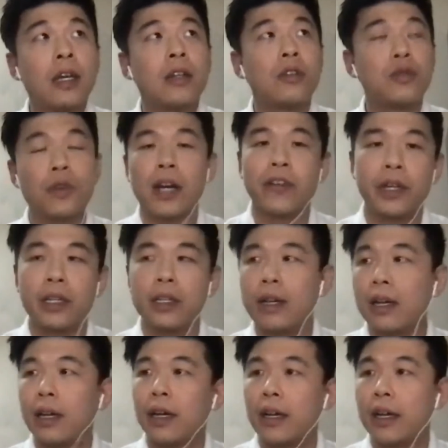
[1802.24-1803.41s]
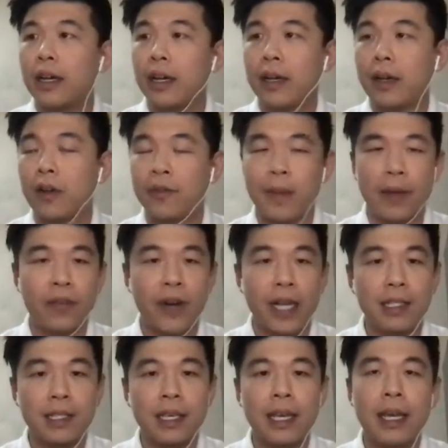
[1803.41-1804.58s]
200 of my
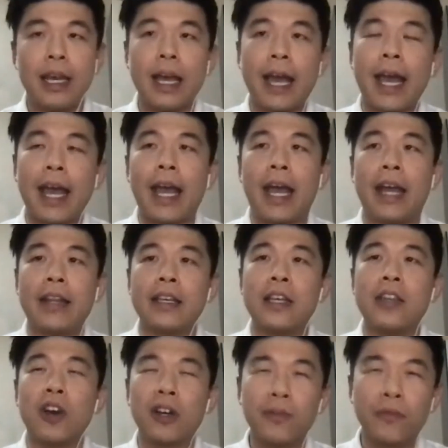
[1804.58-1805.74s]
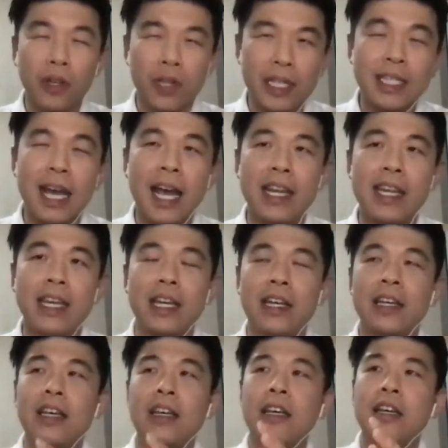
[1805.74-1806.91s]
friends, and in order for this idea
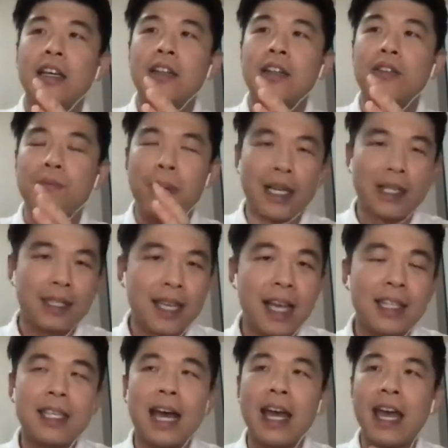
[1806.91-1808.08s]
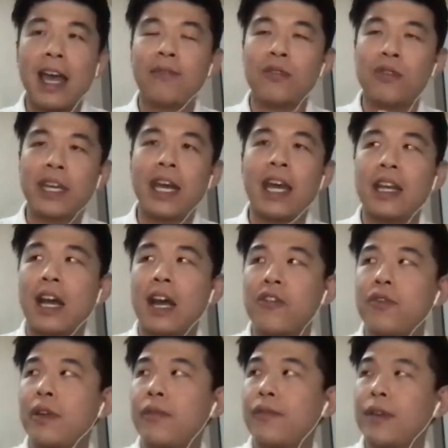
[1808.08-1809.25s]
to make sense, I have to get
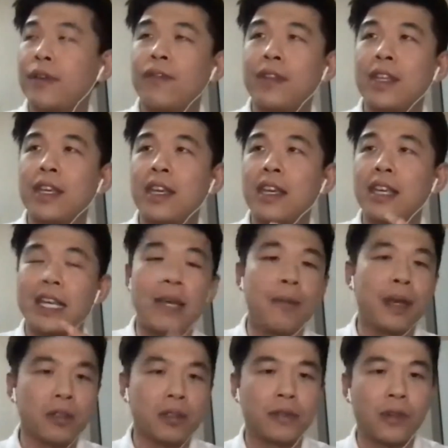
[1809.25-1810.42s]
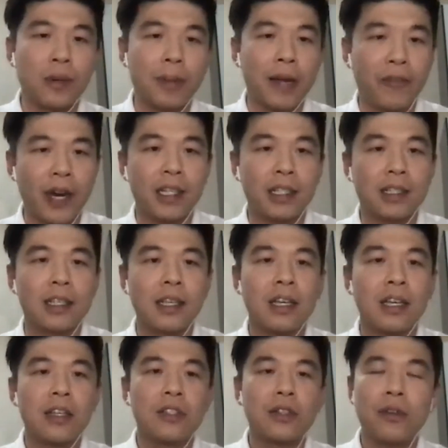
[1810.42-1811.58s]
150 emails from my friends.
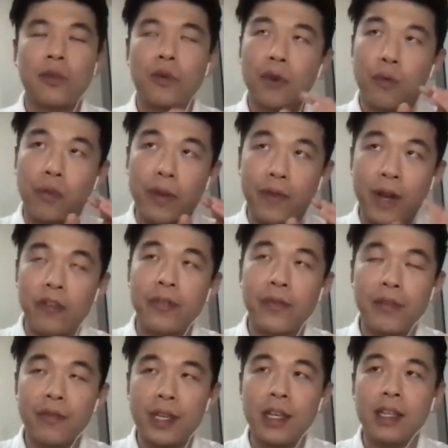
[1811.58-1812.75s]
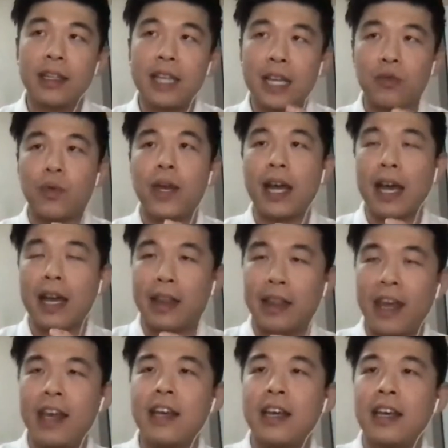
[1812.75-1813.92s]
So with 150, that's where I
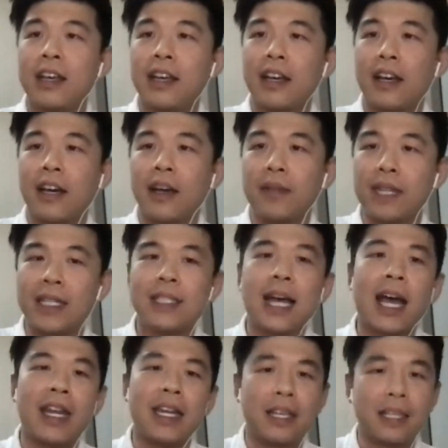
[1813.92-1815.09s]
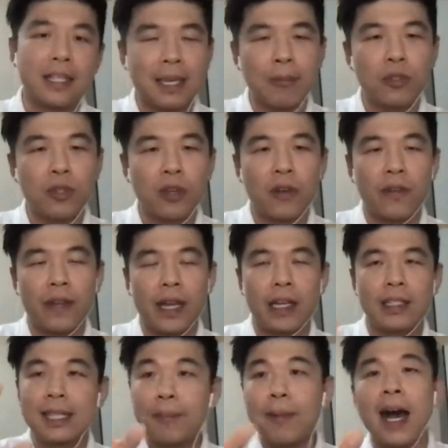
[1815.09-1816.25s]
think this idea is some sort of like
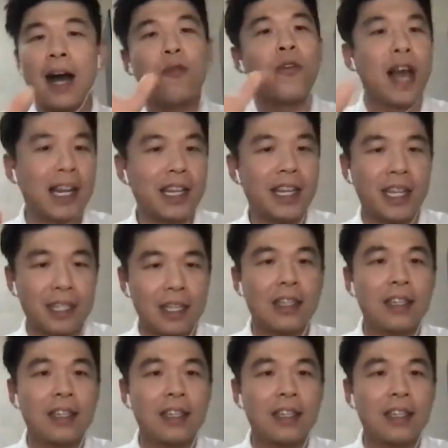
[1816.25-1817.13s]
somehow validated.